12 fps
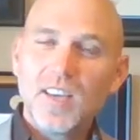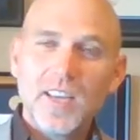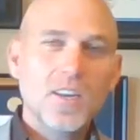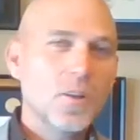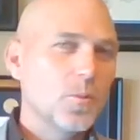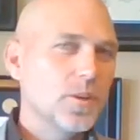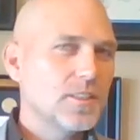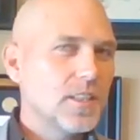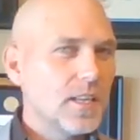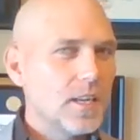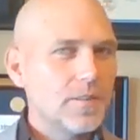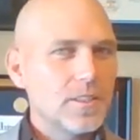In other words,
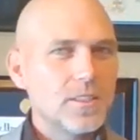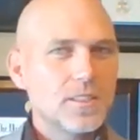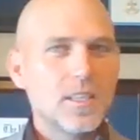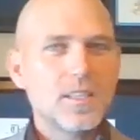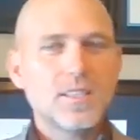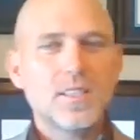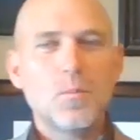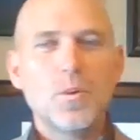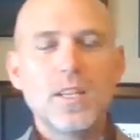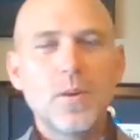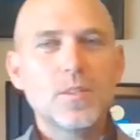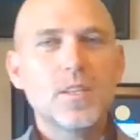they never sent
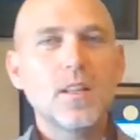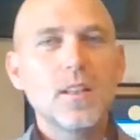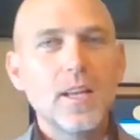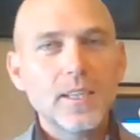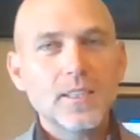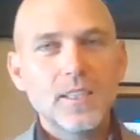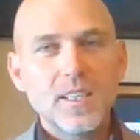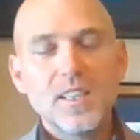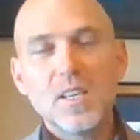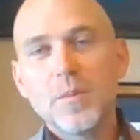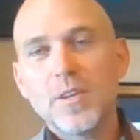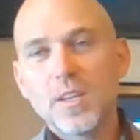someone that was elected in
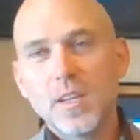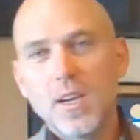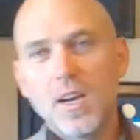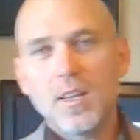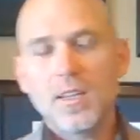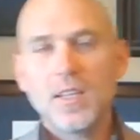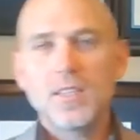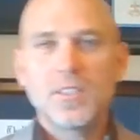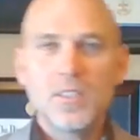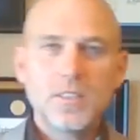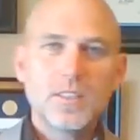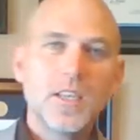the American colonies
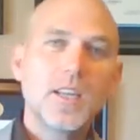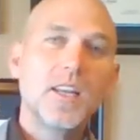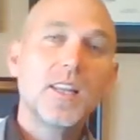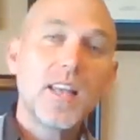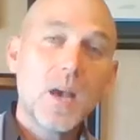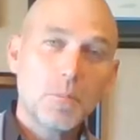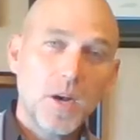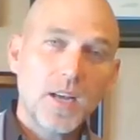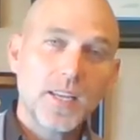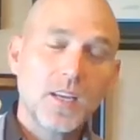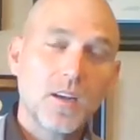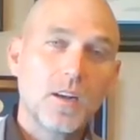to sit in that
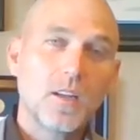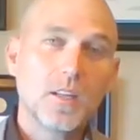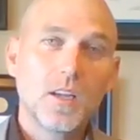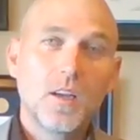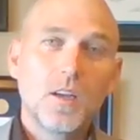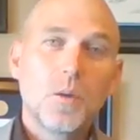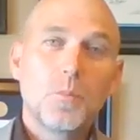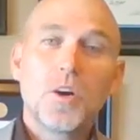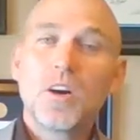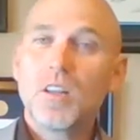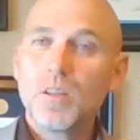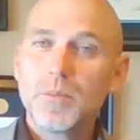body called
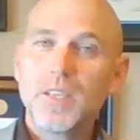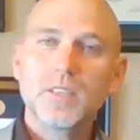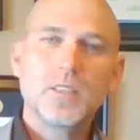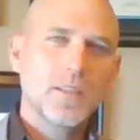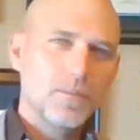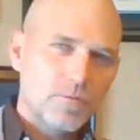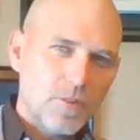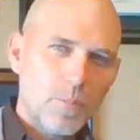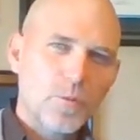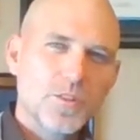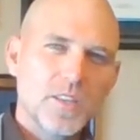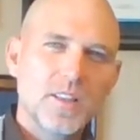Parliament and
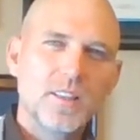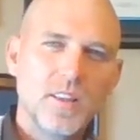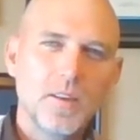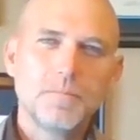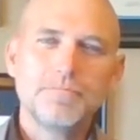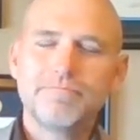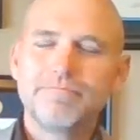represent them.